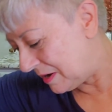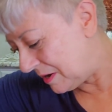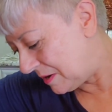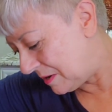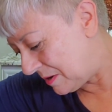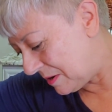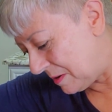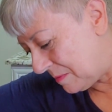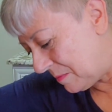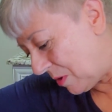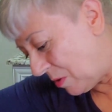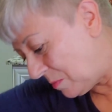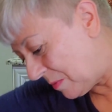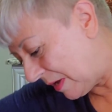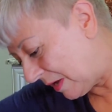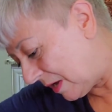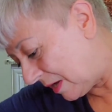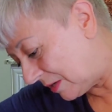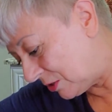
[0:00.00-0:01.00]
um, oh
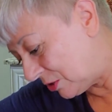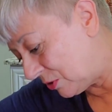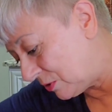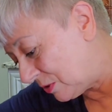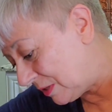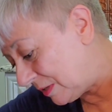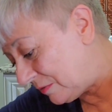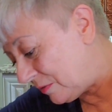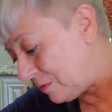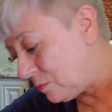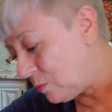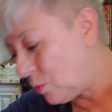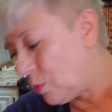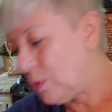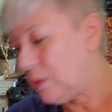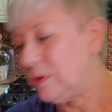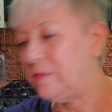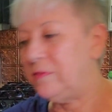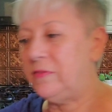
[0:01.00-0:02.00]
my gosh, there's even
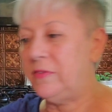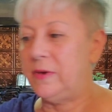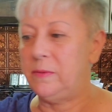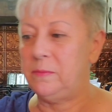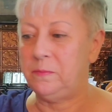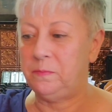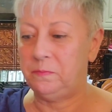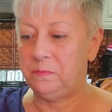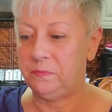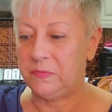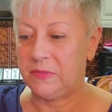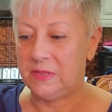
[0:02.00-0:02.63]
more of them.